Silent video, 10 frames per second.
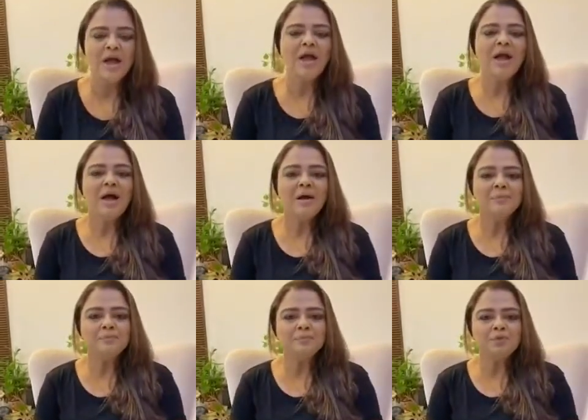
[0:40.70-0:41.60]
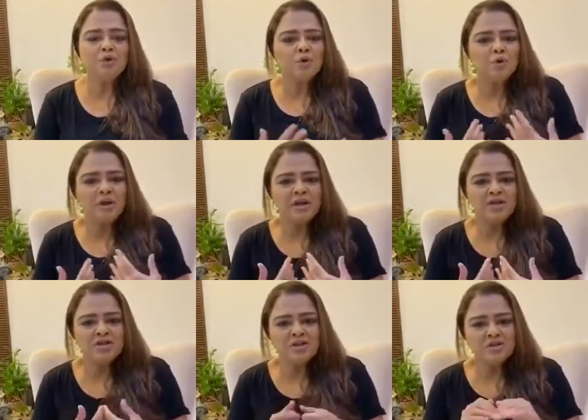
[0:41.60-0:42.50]
Duggu thinks
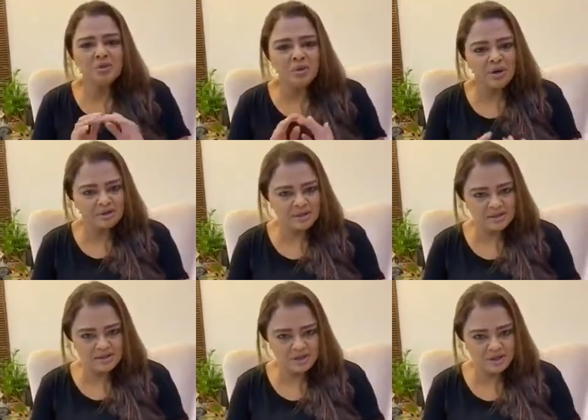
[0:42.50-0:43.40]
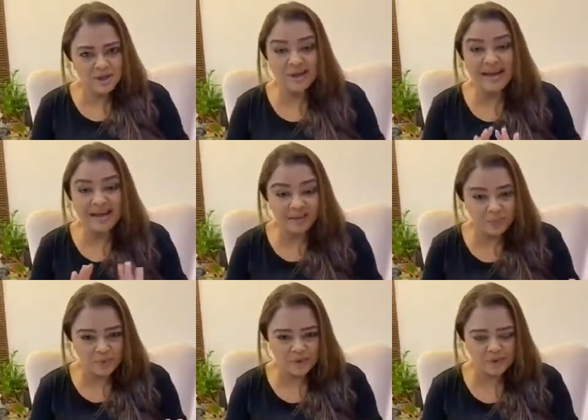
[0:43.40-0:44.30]
she's no less than Sanjana in any
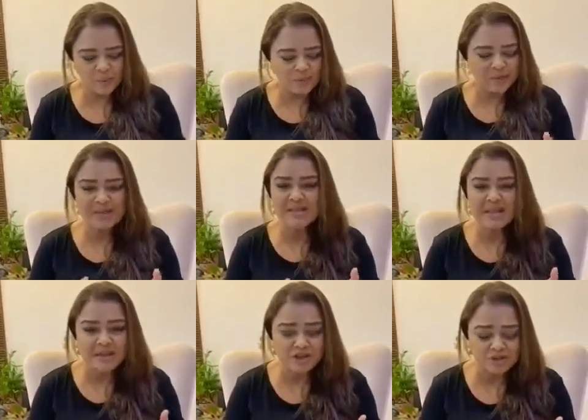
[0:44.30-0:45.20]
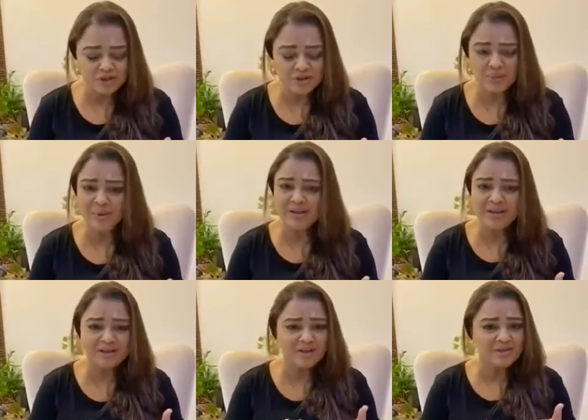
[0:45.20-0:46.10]
way, whether it's age, whether
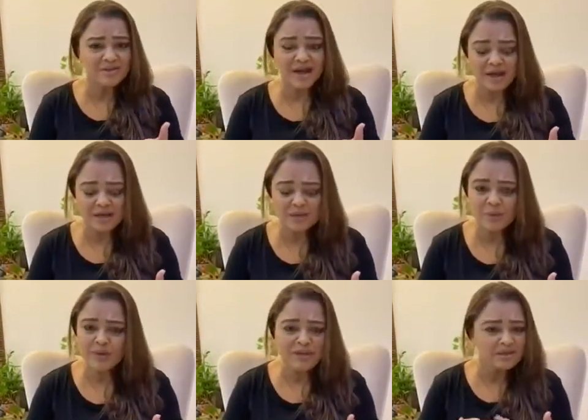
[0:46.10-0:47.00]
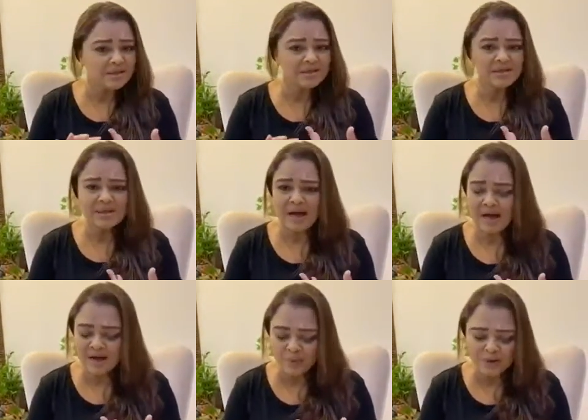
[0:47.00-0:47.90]
it's her size, whether it's her
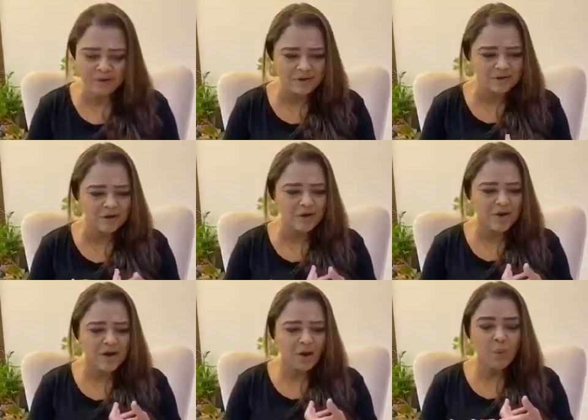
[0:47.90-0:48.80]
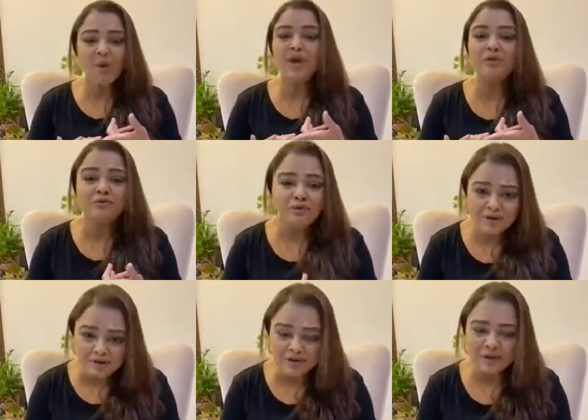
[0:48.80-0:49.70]
style, whether it's her way of
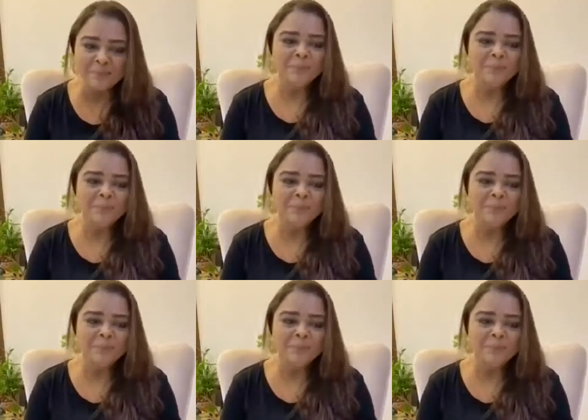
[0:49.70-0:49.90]
living.